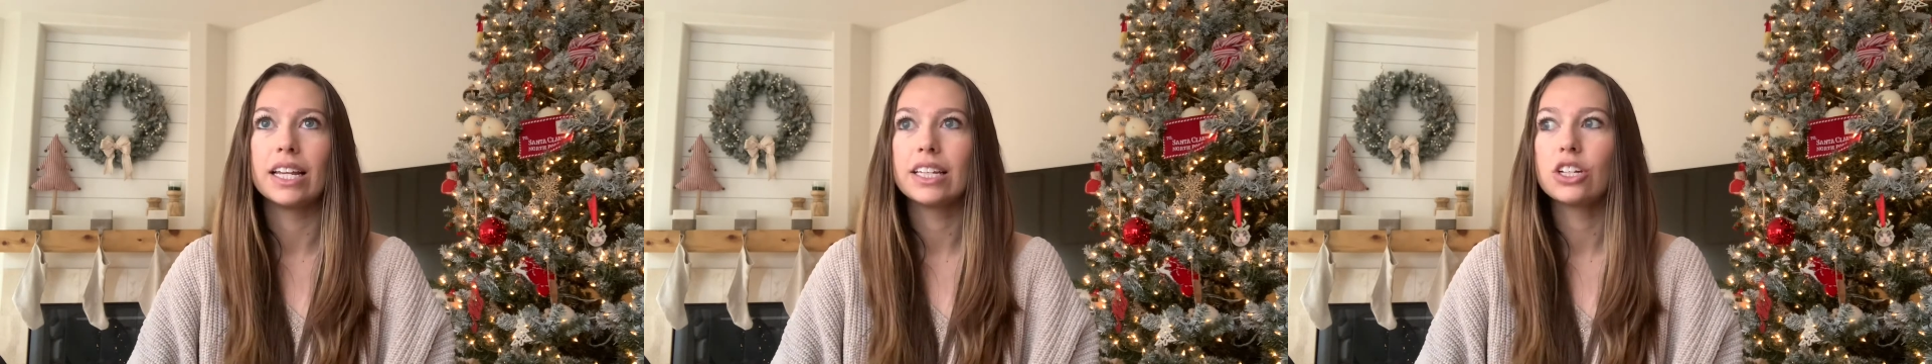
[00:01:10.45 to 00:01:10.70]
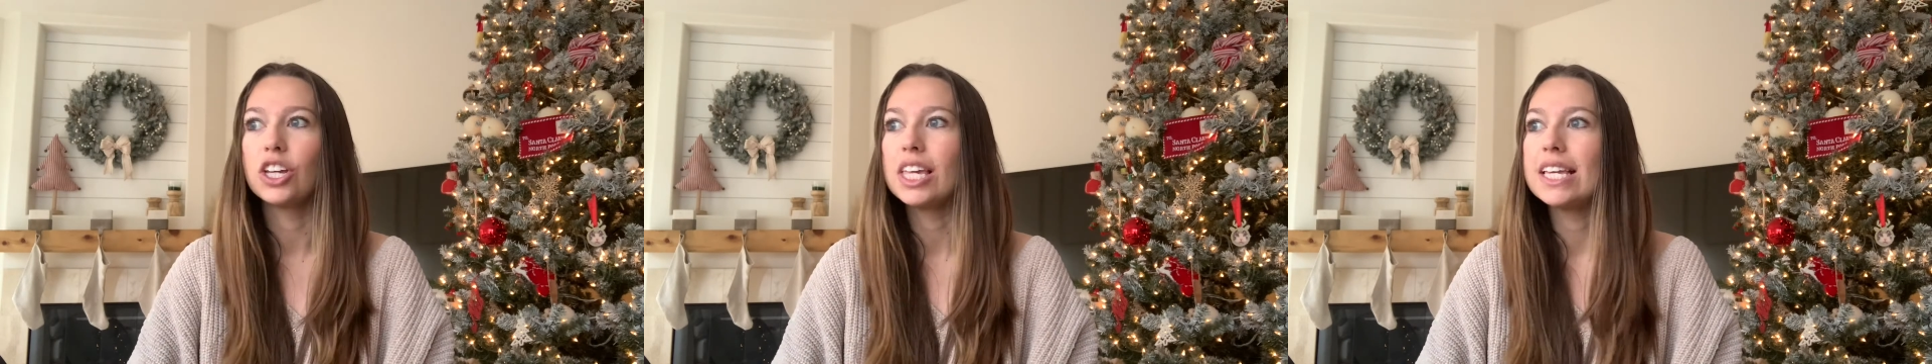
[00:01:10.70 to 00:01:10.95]

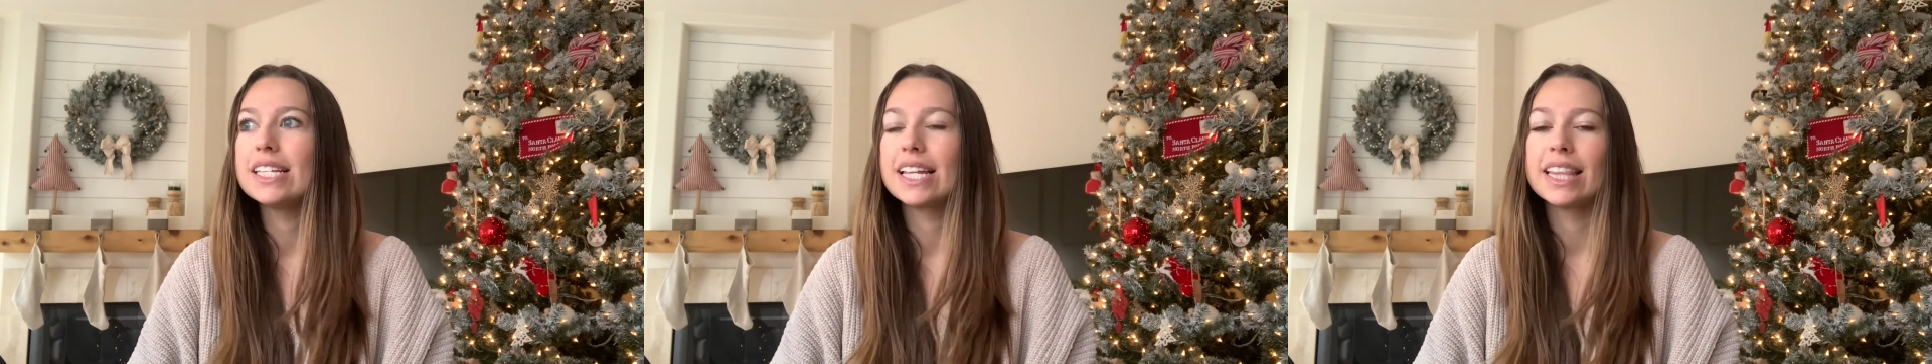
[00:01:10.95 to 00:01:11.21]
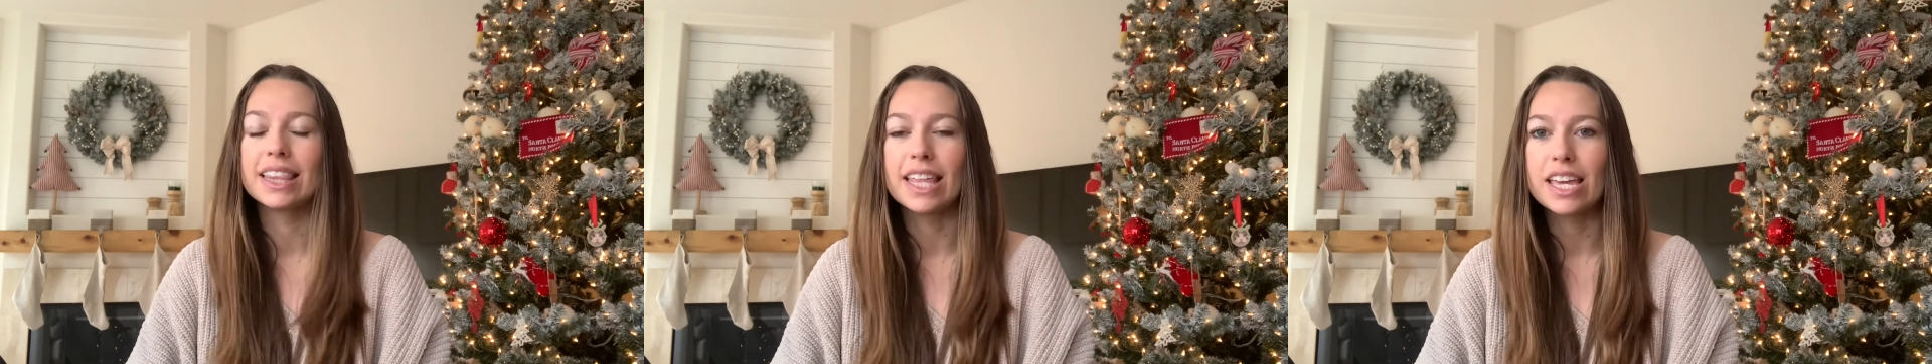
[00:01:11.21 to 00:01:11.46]
cookies
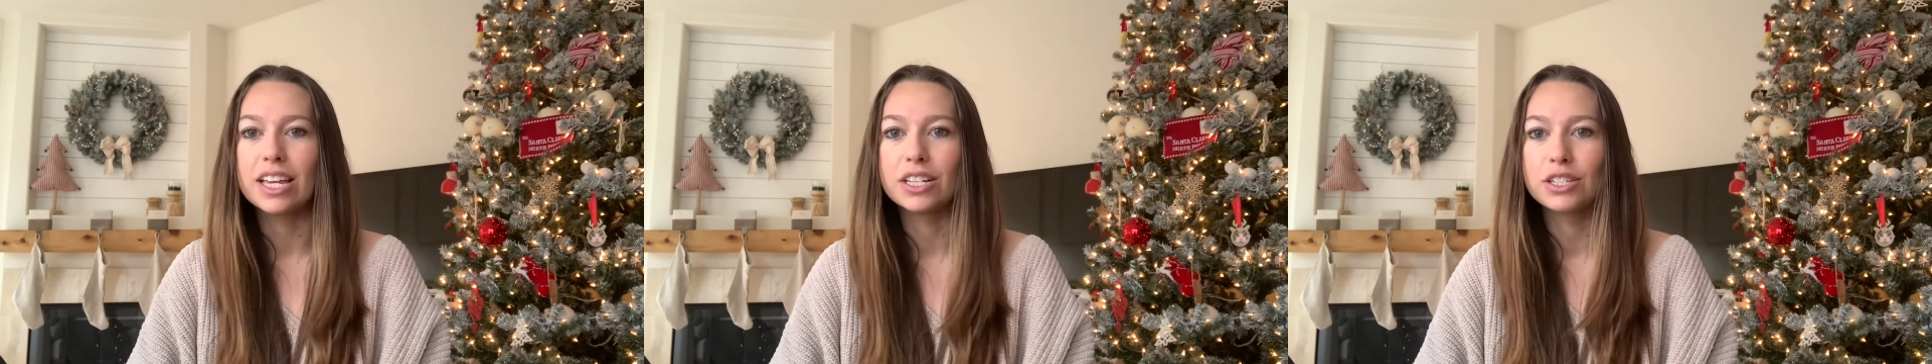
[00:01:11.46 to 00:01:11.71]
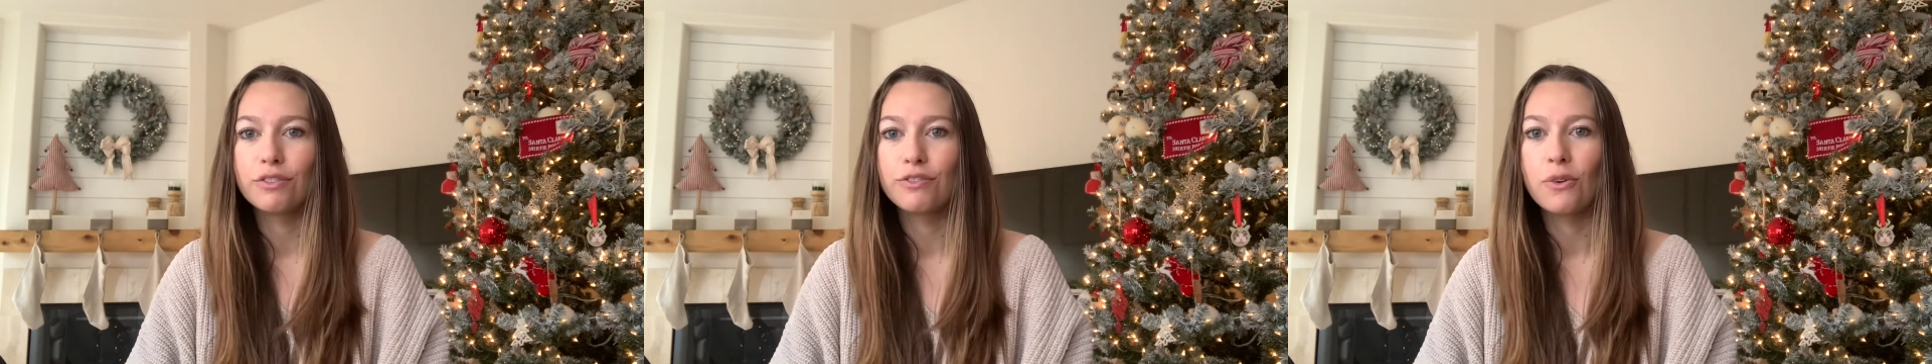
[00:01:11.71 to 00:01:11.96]
and
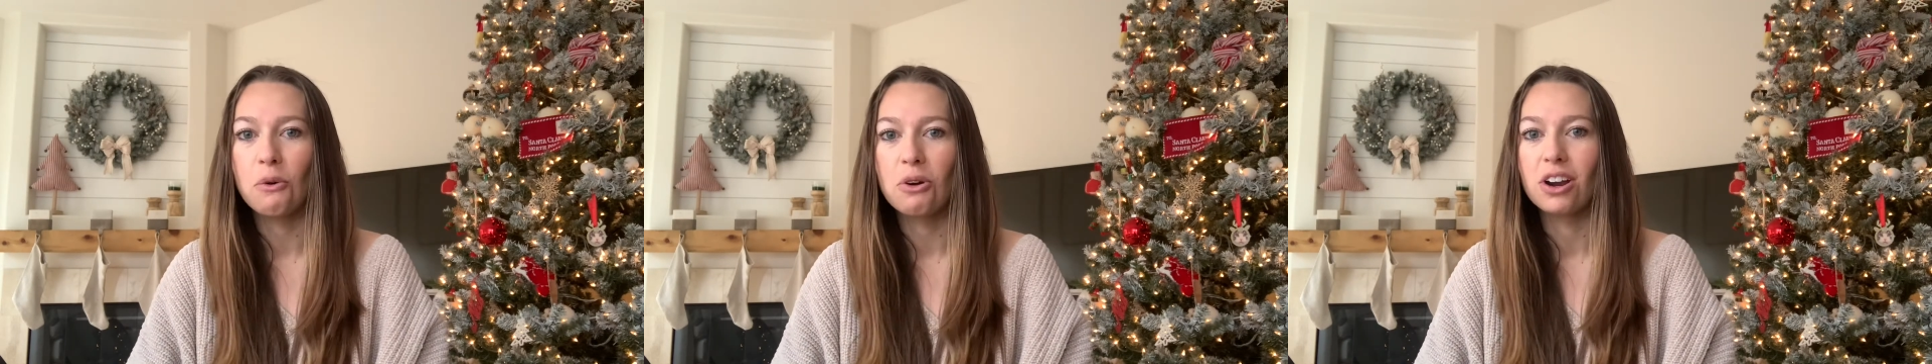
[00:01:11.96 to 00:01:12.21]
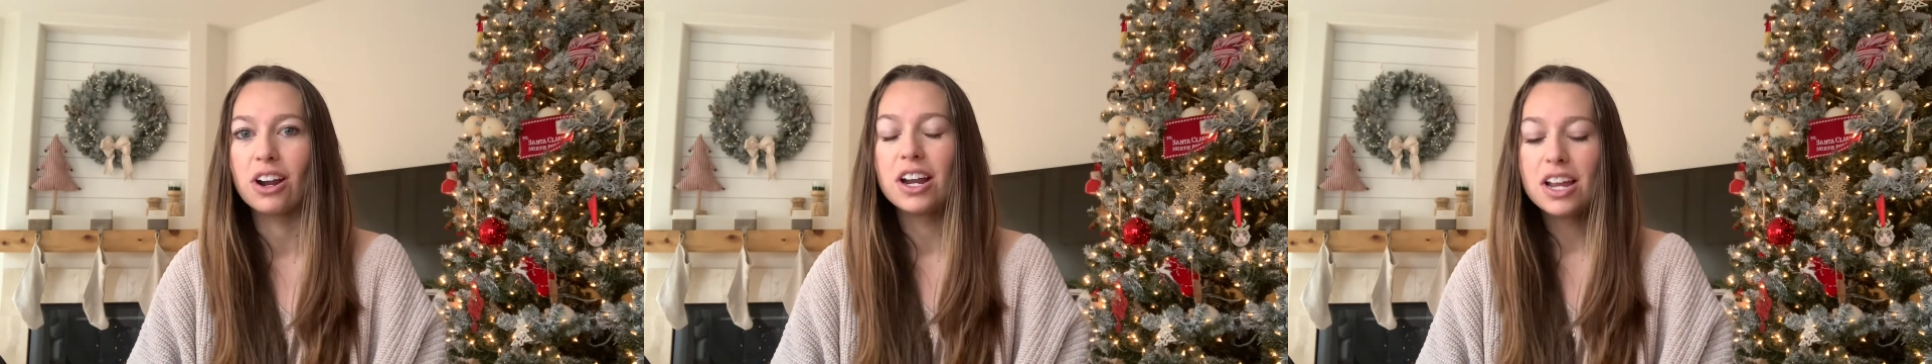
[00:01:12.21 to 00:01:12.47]
things
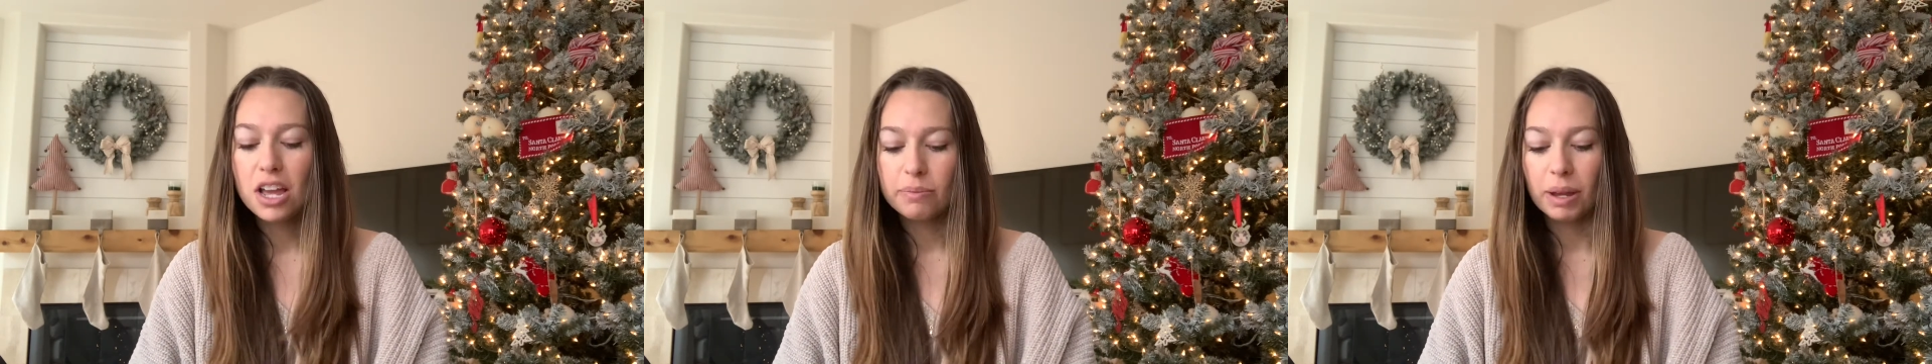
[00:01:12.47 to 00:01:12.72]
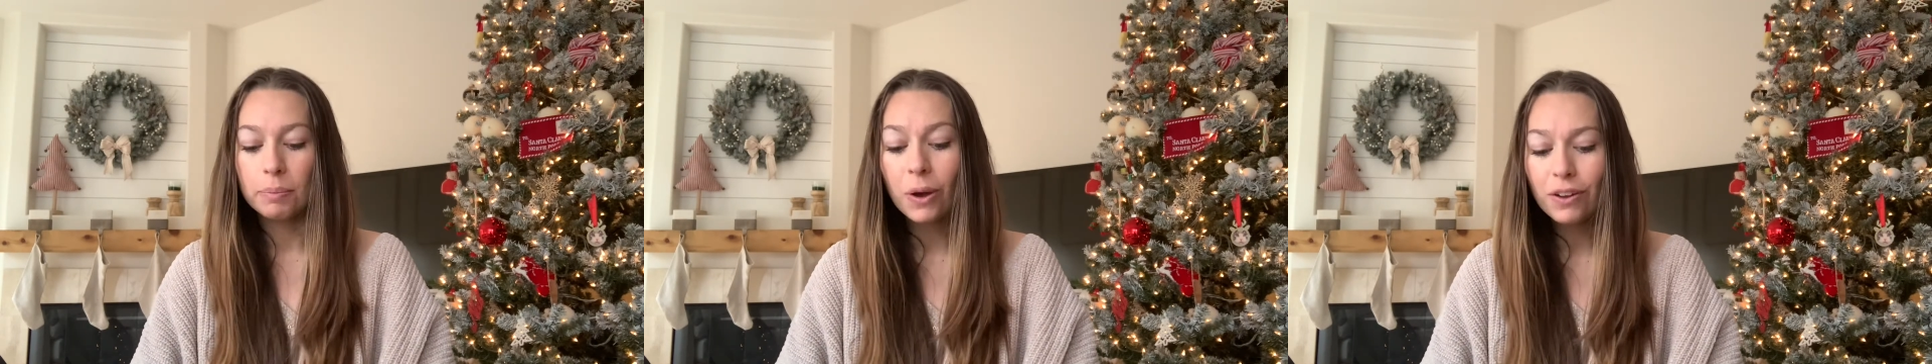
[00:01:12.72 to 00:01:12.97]
for
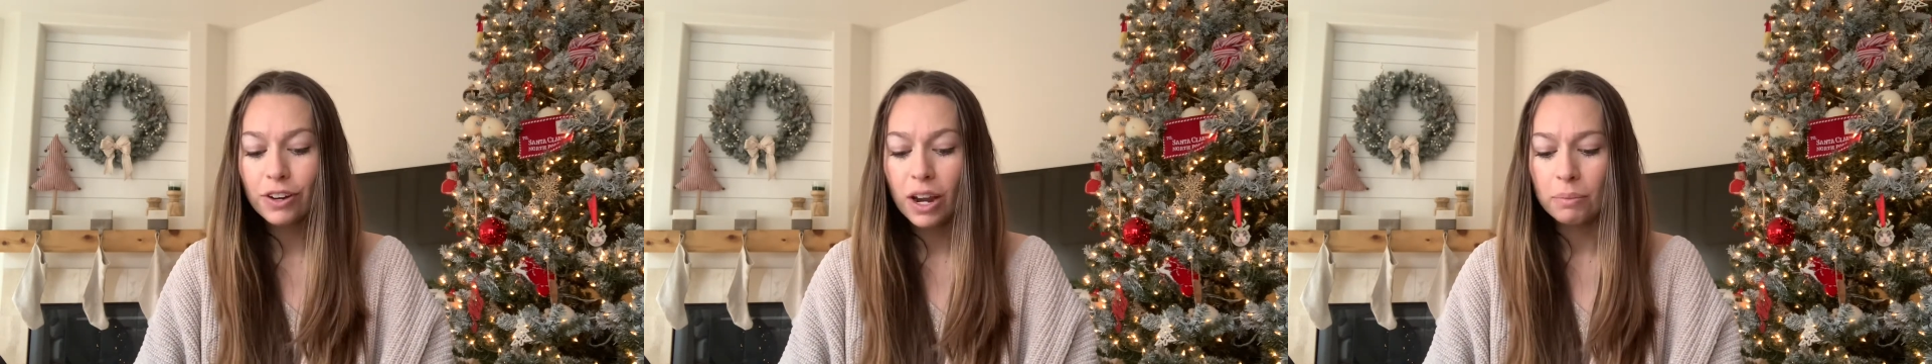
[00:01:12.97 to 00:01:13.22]
my boyfriend.